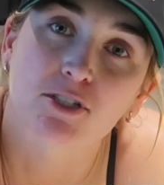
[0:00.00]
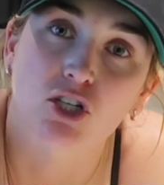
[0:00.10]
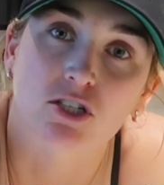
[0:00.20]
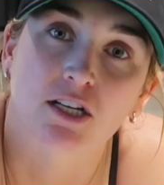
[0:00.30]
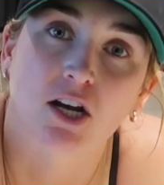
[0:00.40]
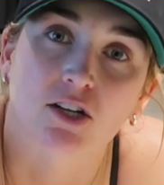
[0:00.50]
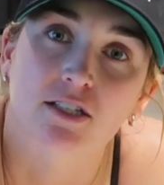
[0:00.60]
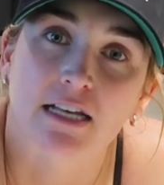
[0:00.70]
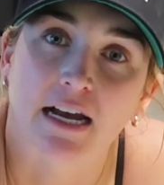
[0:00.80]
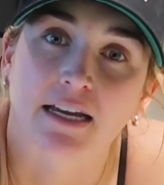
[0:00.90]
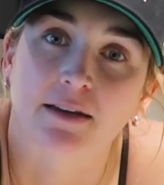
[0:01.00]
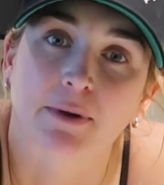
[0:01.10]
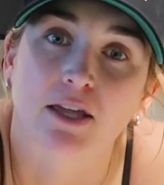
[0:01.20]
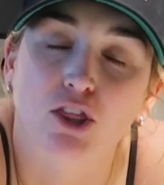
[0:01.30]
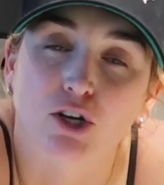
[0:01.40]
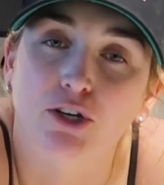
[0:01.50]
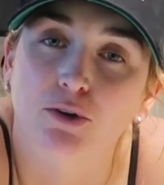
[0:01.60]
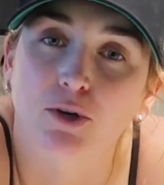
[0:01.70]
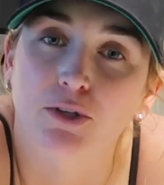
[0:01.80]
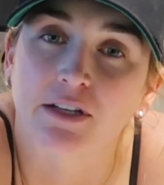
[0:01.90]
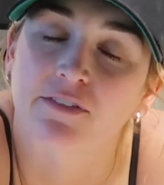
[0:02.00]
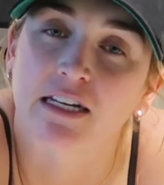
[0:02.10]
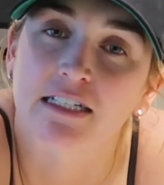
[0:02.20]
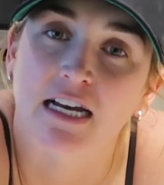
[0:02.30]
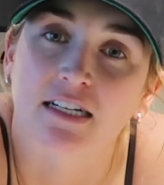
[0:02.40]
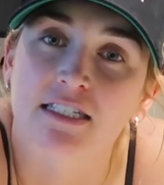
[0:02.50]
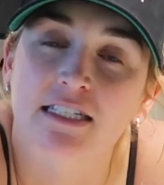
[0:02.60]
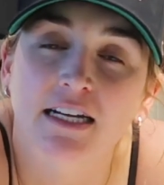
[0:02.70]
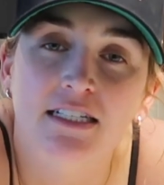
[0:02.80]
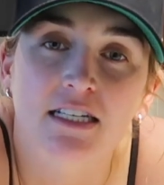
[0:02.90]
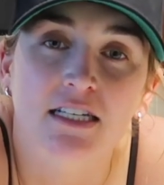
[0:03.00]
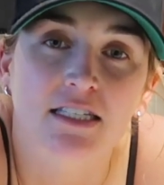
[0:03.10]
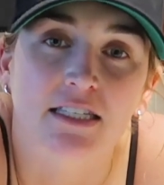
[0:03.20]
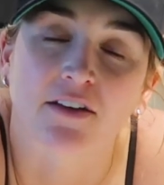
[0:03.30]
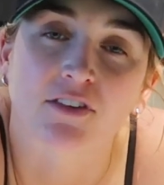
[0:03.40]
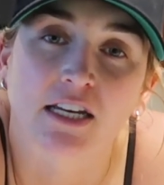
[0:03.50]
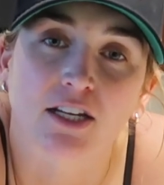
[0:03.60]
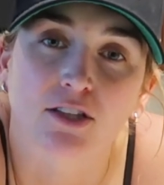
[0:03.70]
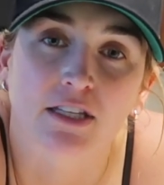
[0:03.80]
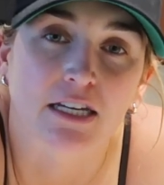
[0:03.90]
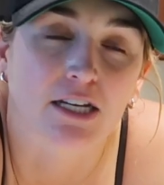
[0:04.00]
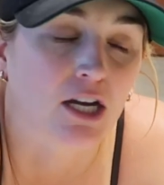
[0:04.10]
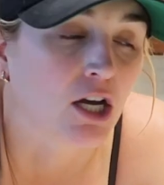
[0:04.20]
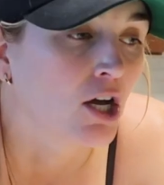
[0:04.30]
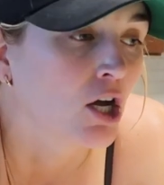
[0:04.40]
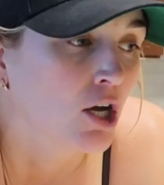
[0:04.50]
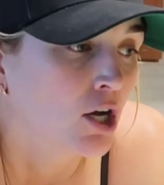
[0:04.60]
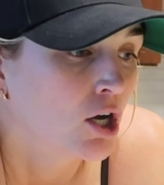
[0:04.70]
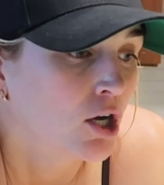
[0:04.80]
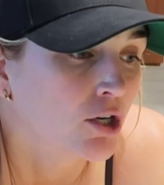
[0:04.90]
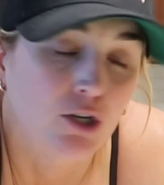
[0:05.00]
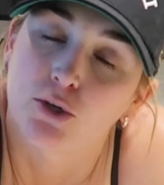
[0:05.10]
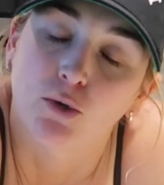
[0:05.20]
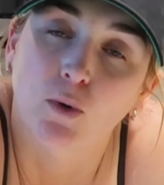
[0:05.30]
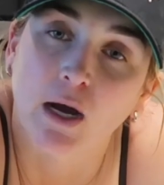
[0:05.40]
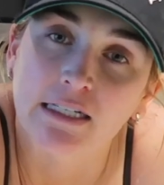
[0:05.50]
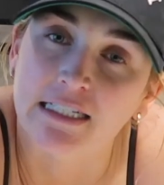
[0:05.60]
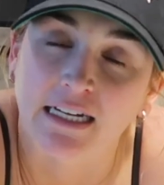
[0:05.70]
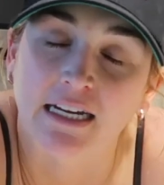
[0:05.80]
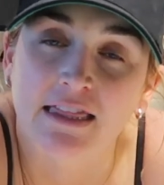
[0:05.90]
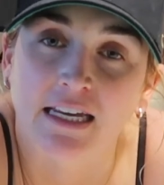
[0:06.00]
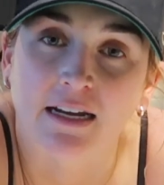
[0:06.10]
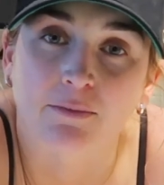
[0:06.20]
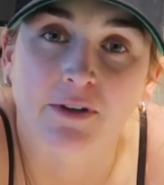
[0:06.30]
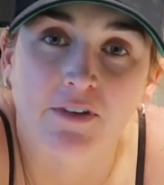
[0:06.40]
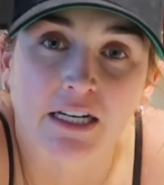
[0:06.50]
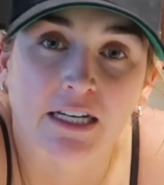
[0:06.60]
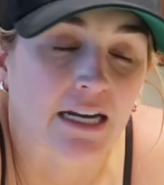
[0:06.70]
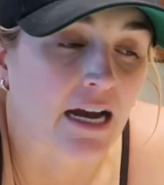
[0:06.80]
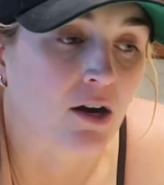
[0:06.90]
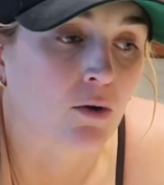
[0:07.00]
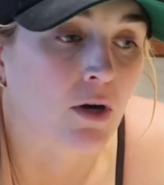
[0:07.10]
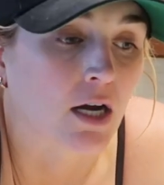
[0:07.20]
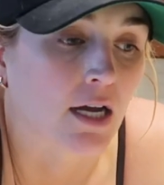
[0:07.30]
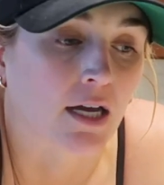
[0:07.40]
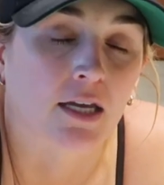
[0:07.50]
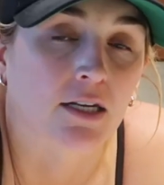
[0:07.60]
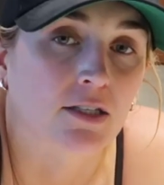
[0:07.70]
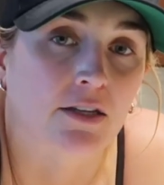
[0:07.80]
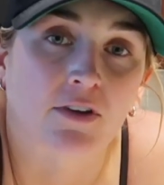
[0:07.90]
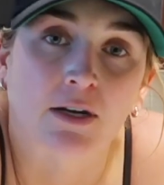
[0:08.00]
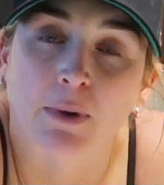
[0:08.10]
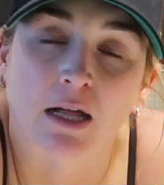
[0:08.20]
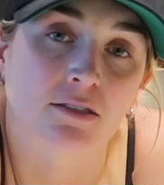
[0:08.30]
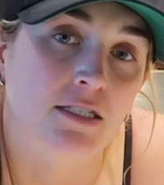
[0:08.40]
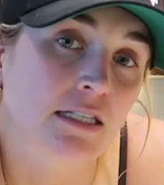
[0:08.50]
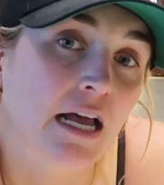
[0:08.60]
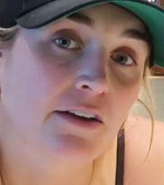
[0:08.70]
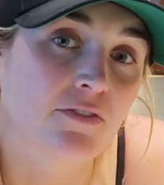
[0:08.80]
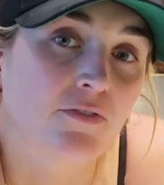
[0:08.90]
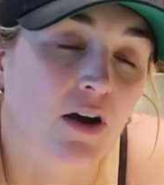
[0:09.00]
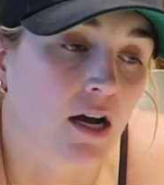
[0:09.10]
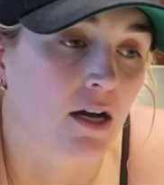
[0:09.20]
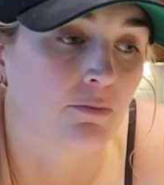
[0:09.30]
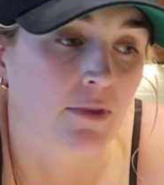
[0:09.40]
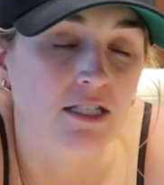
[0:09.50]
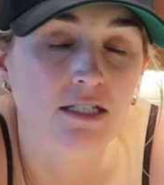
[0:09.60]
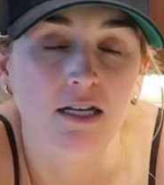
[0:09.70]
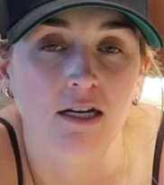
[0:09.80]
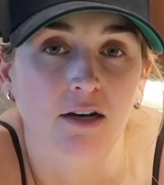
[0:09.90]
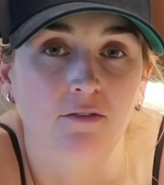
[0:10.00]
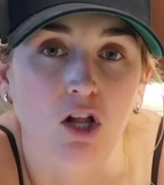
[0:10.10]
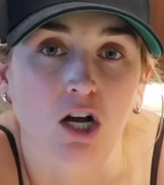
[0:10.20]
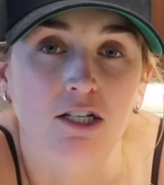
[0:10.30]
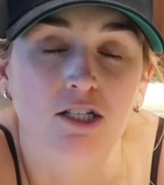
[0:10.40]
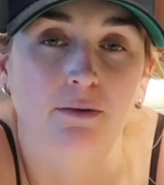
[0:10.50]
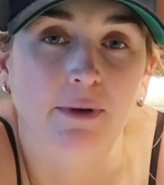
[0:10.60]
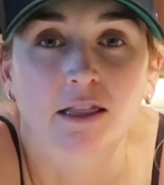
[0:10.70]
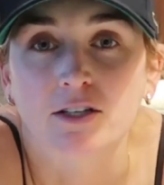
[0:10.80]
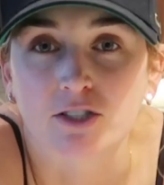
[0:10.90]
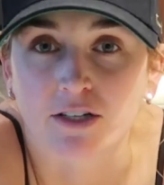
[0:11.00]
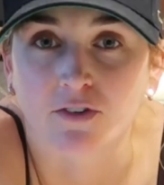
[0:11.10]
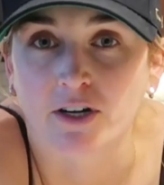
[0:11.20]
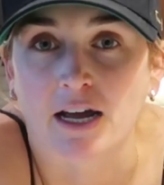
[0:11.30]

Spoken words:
Chelsea Collins. I am a 30-year-old living in Dallas, Texas, navigating the new decade that I'm living in now and living a balanced life. This vlog is going to be a little different.